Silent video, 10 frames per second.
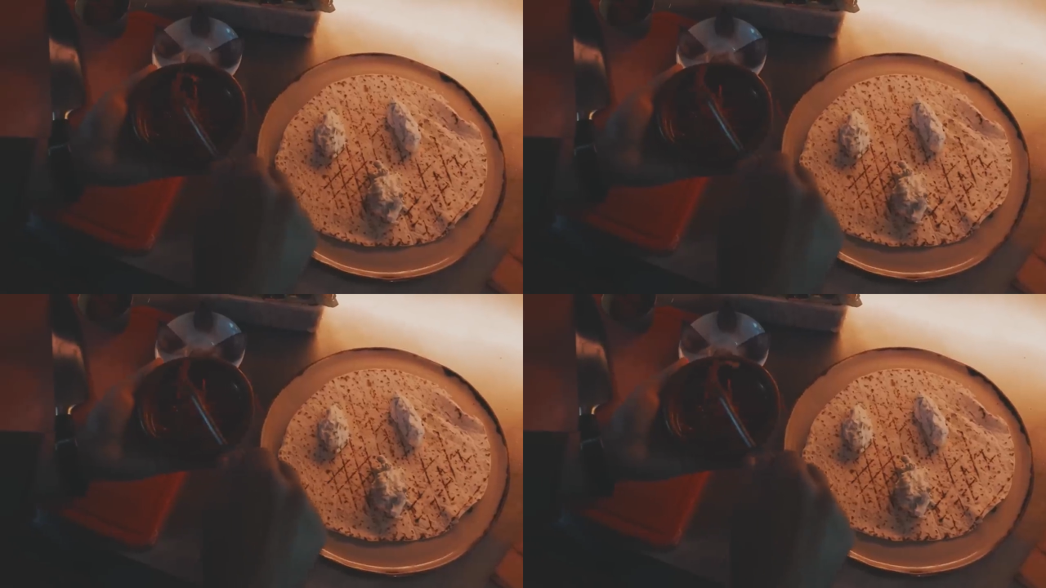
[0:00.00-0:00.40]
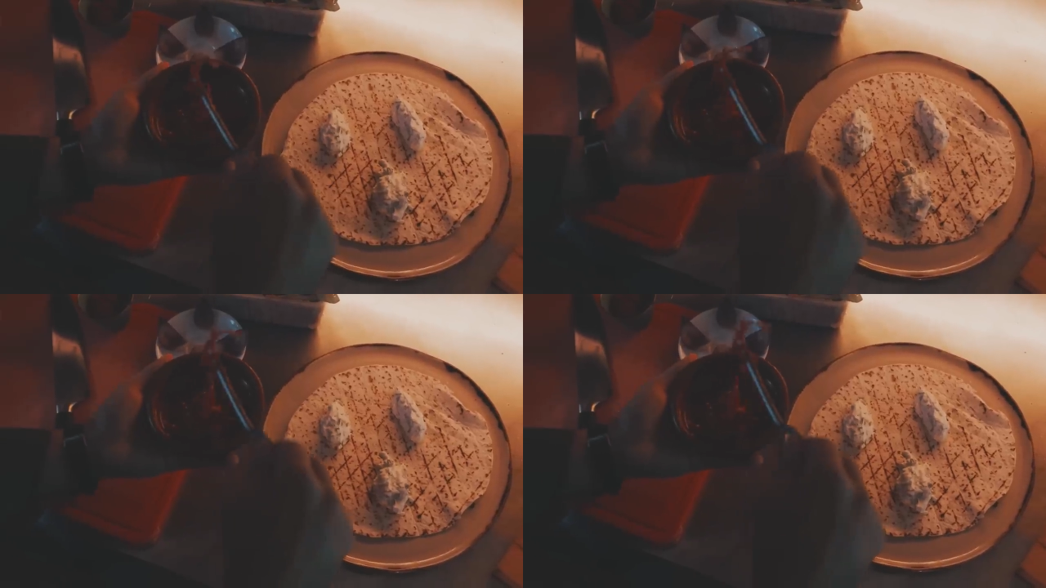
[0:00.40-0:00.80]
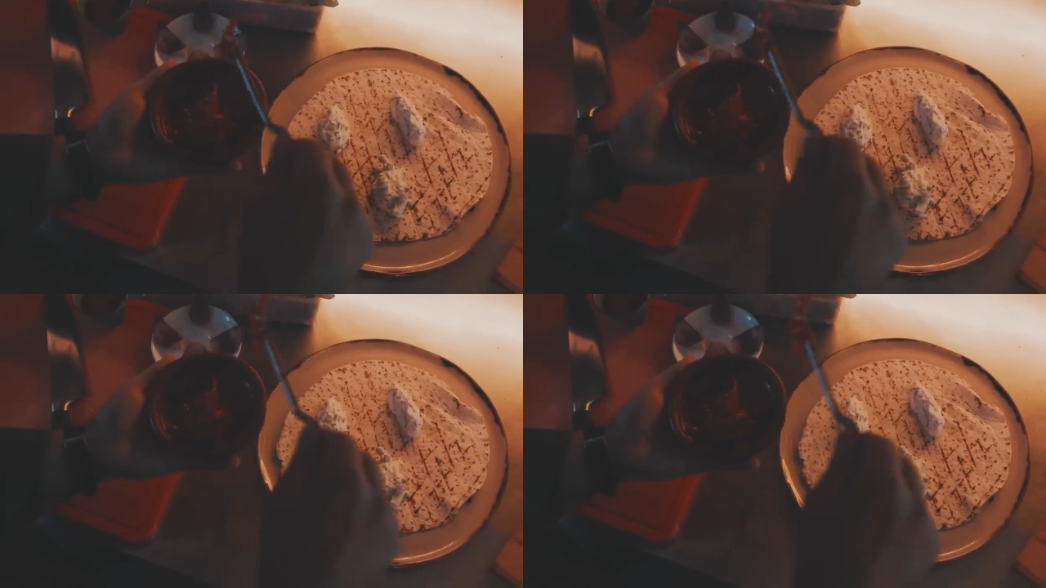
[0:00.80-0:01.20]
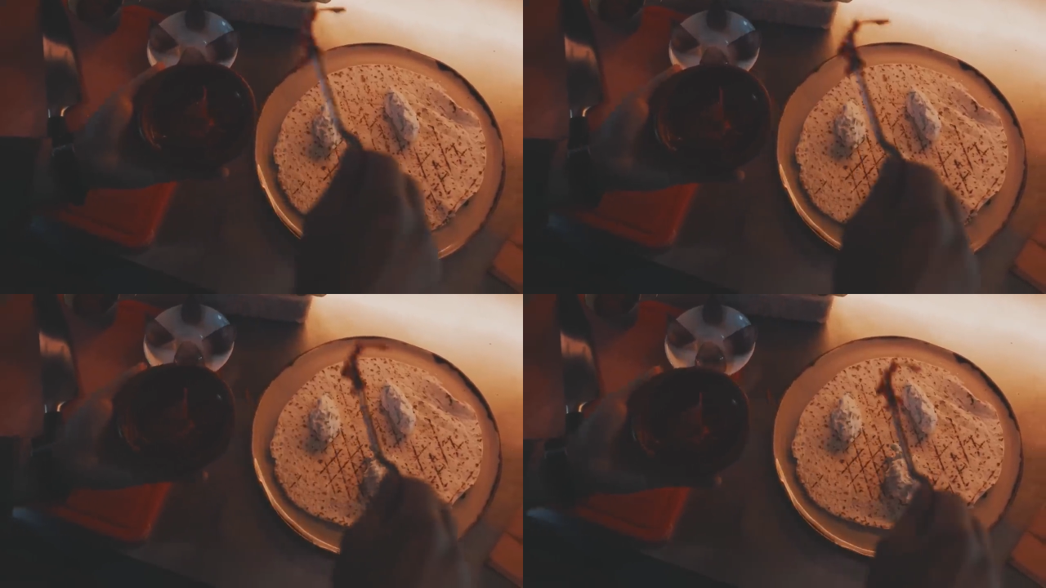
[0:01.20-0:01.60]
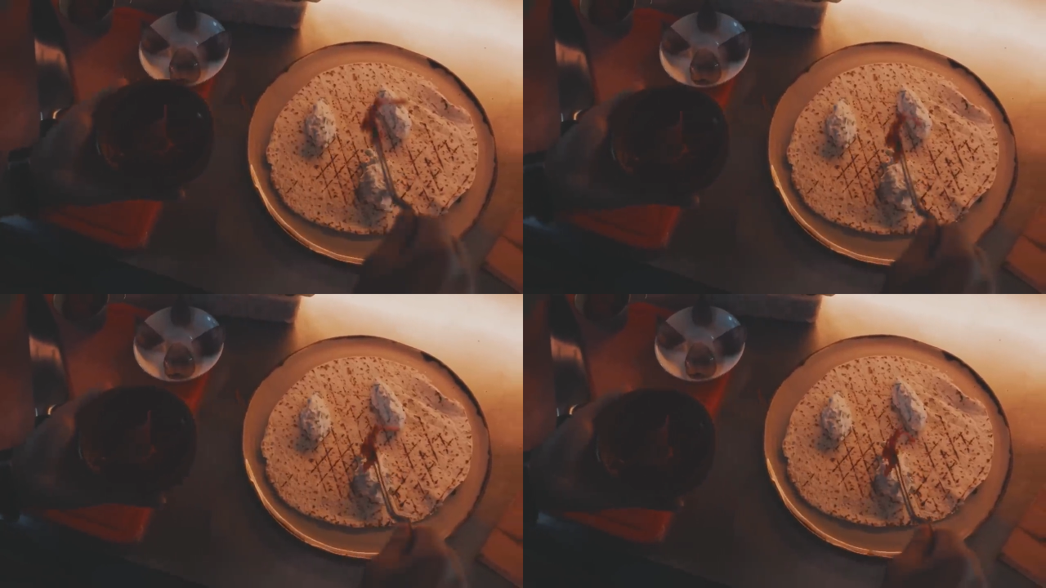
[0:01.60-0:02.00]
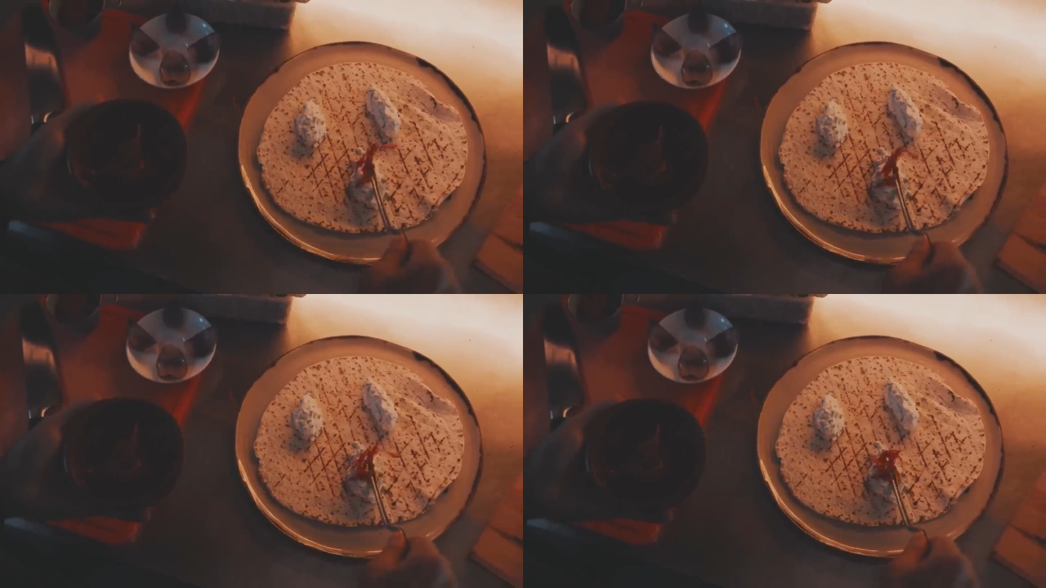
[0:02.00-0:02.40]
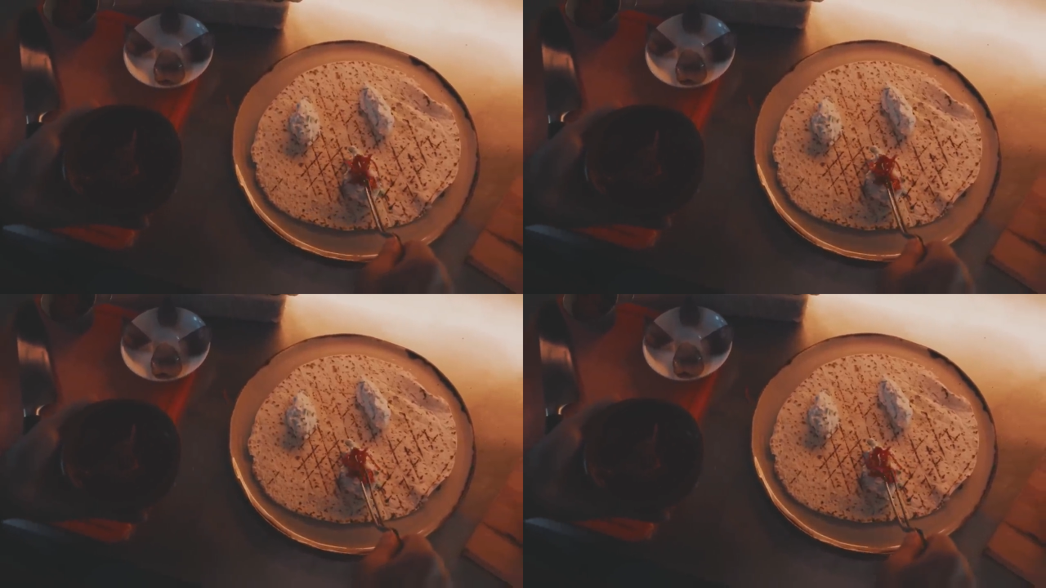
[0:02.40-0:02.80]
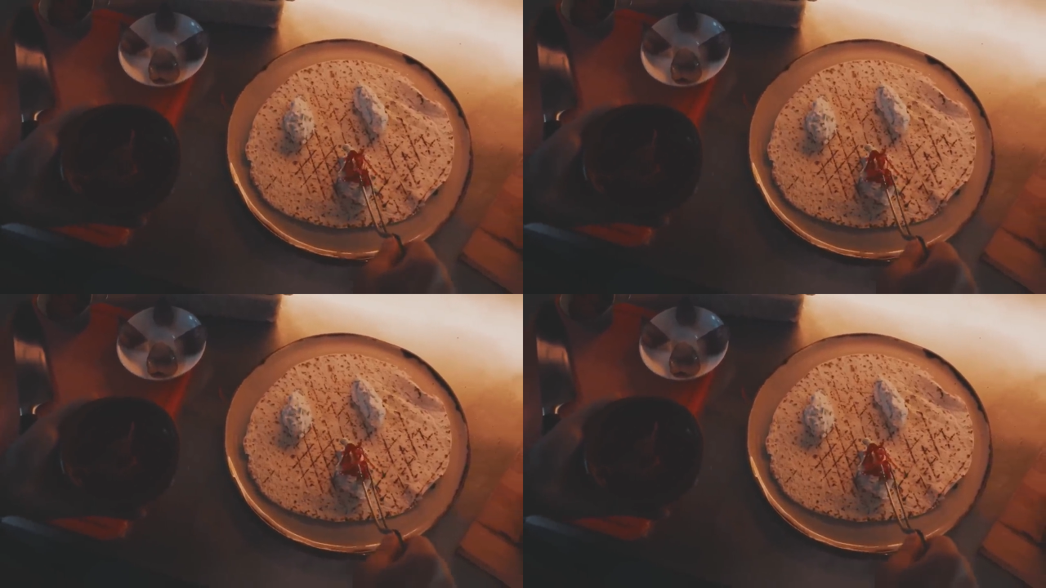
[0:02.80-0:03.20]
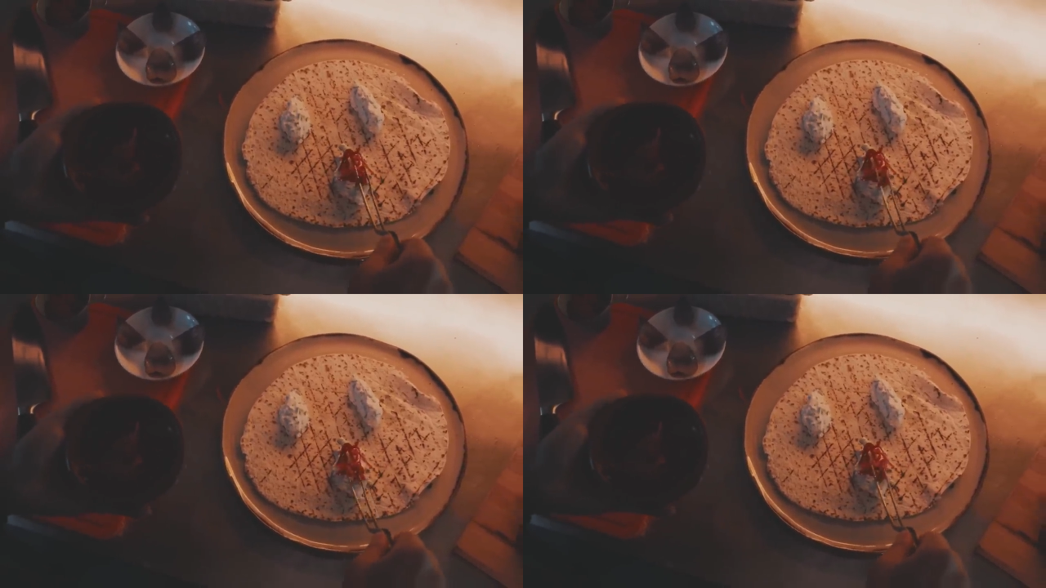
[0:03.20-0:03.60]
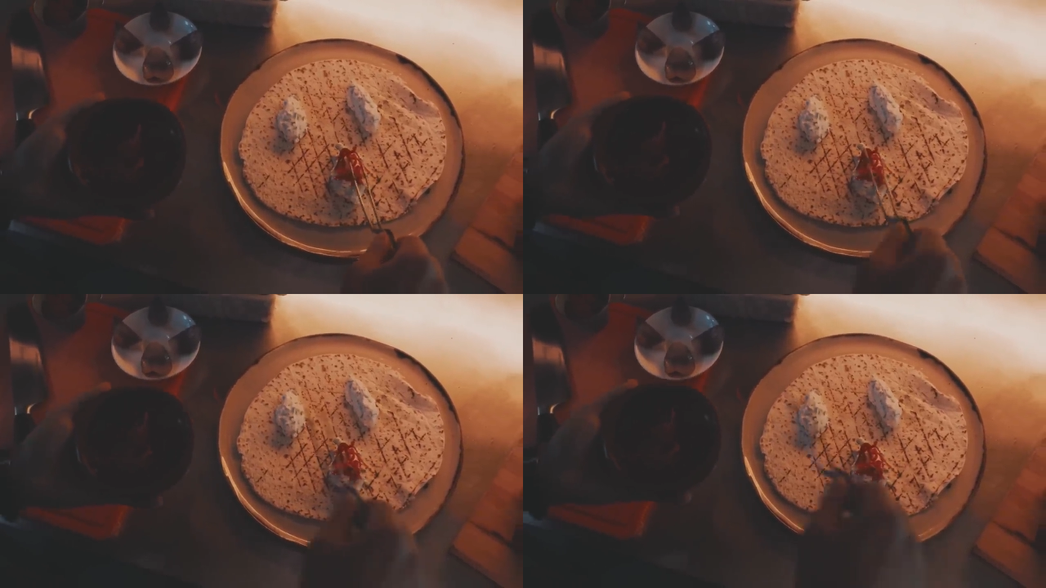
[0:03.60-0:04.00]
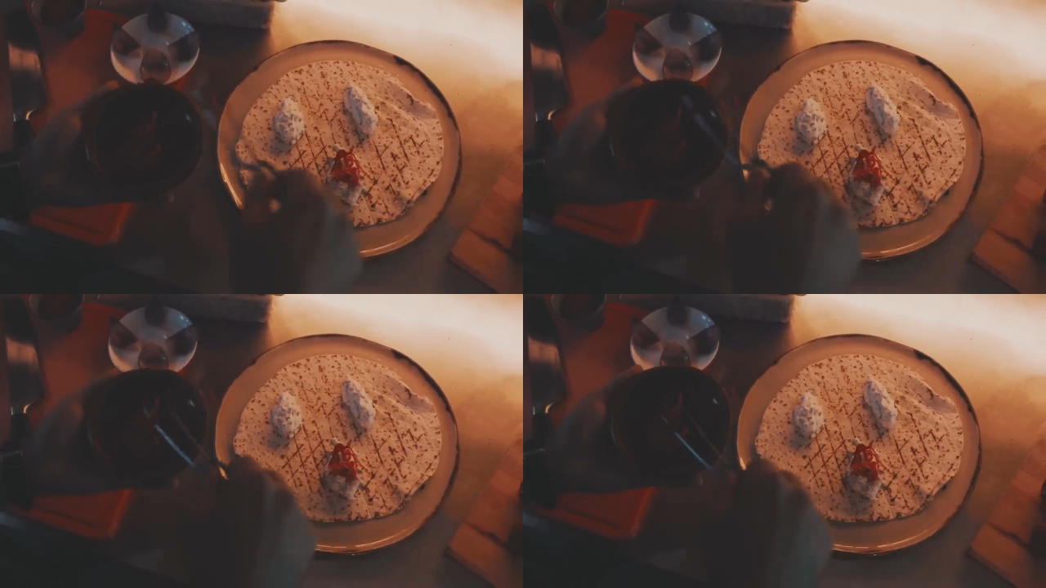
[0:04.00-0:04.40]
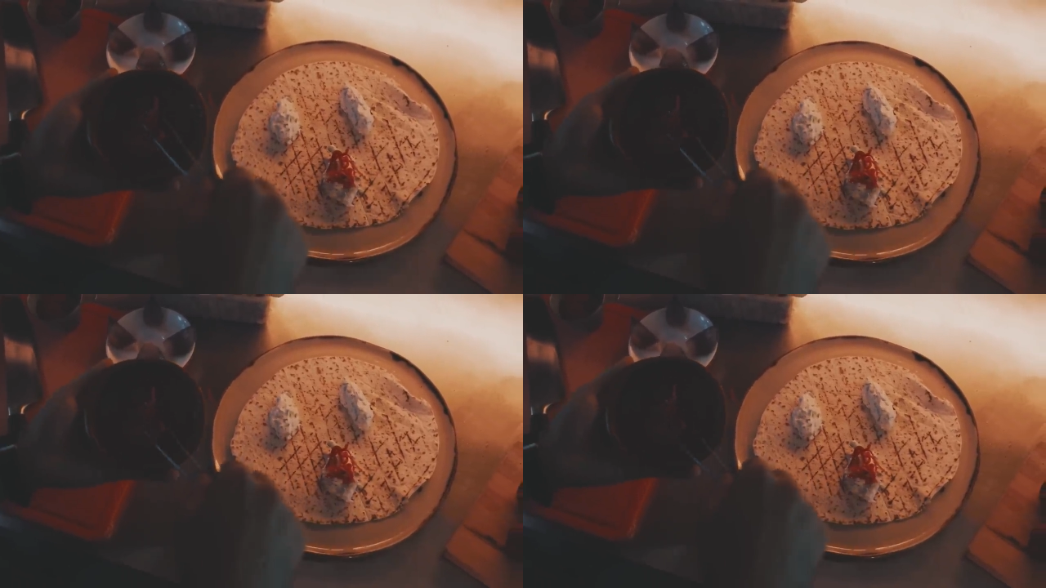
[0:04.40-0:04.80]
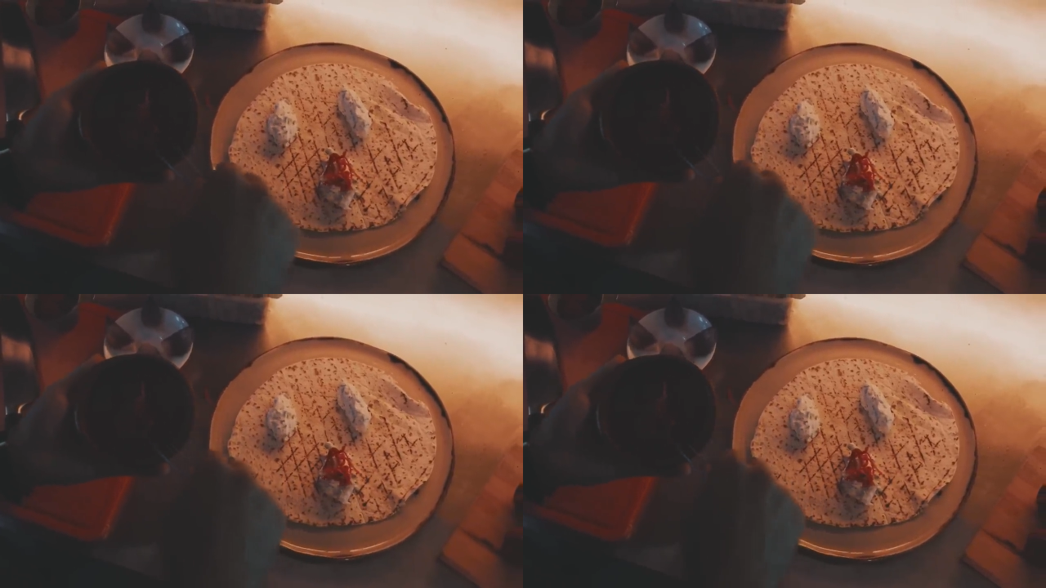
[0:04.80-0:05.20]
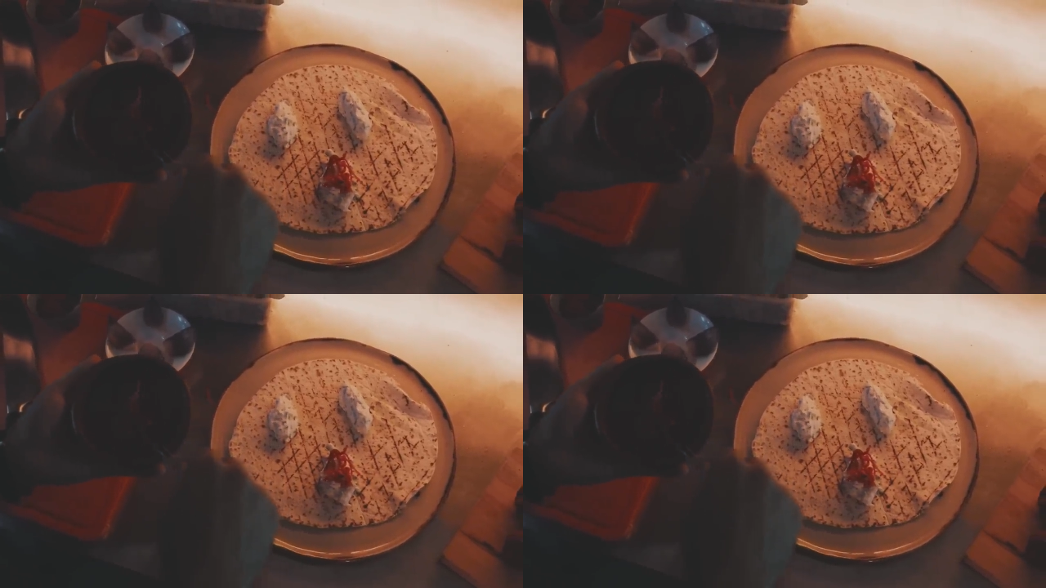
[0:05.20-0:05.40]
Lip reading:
[unreadable: no face in view]